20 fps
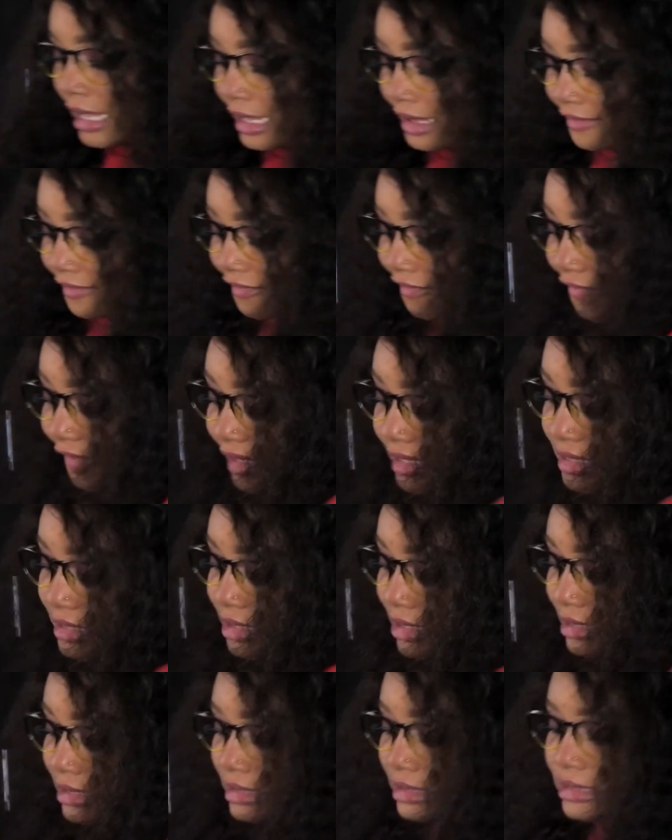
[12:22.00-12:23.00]
fix
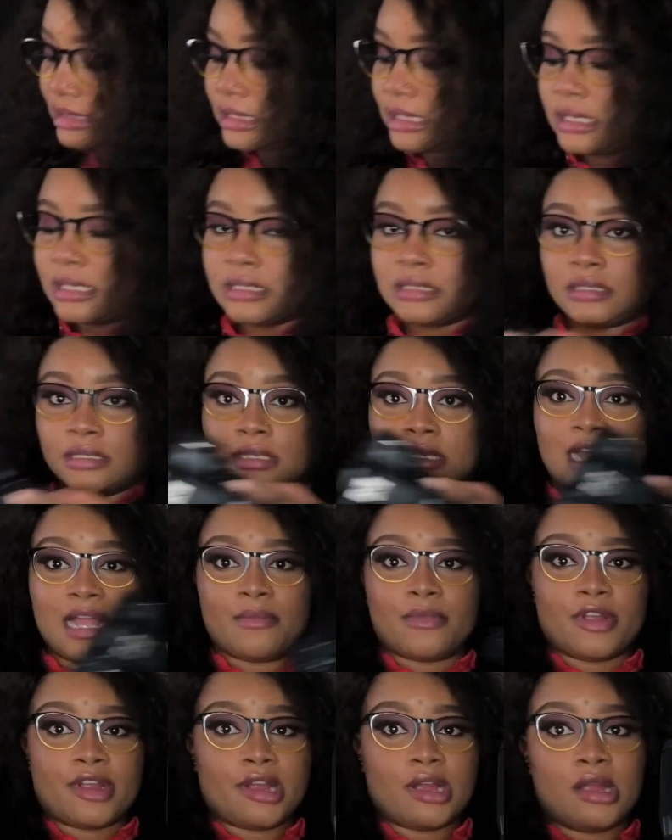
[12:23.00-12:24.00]
it to the
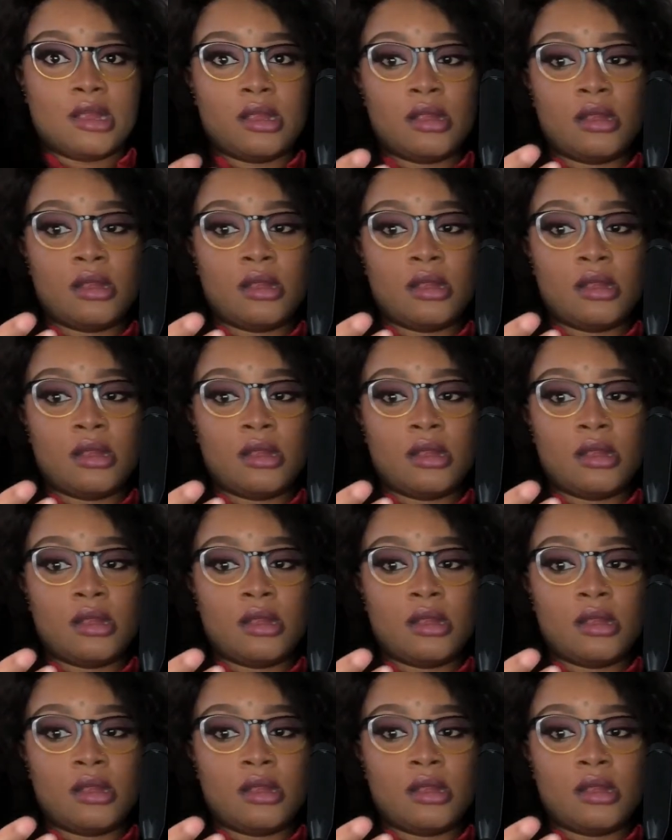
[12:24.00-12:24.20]
camera,